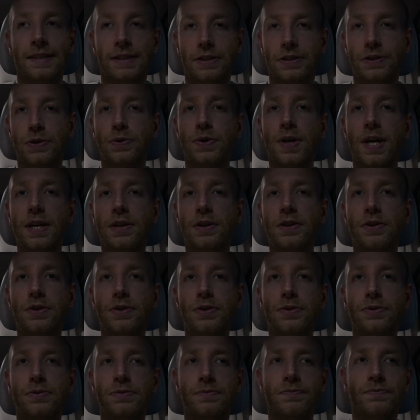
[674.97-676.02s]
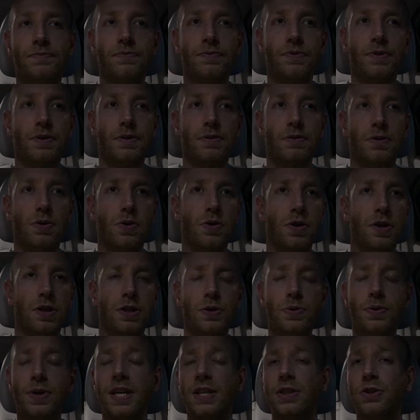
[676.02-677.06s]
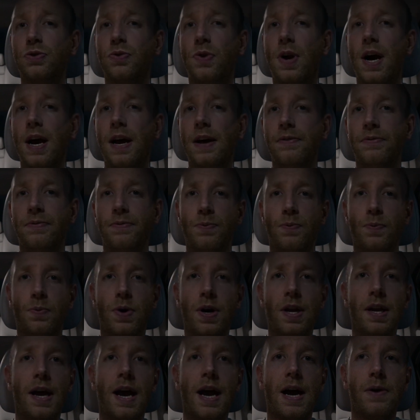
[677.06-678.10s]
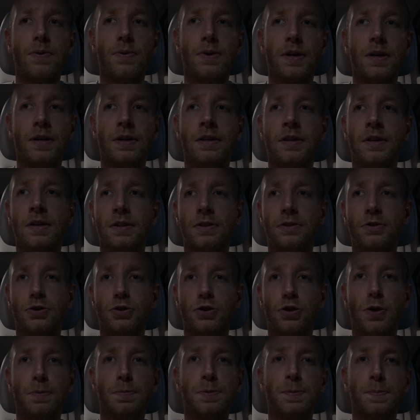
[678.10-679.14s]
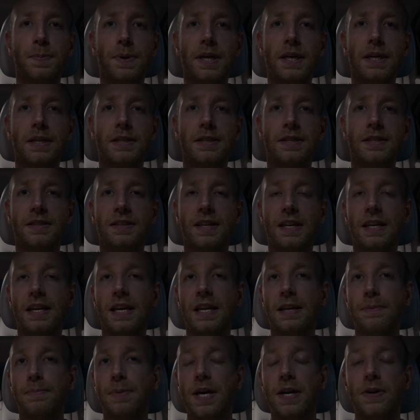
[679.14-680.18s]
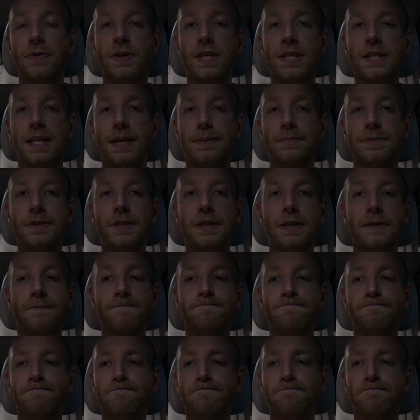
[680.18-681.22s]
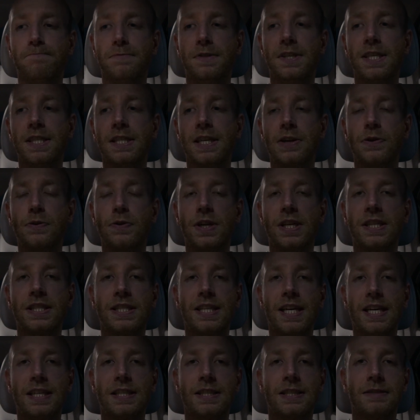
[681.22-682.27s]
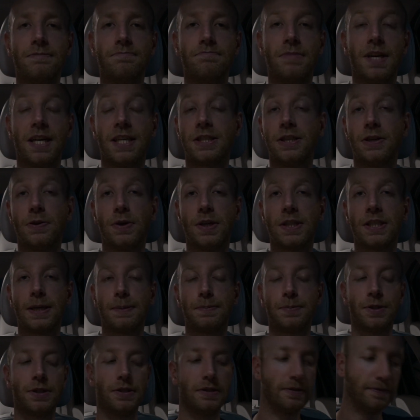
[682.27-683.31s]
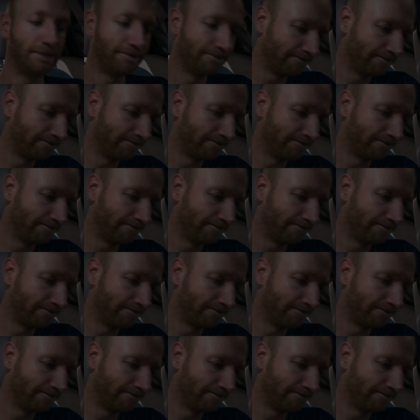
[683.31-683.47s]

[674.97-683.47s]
You can do or you can drive one hour top speed and then the battery is empty. This Ioniq 6 is no exception.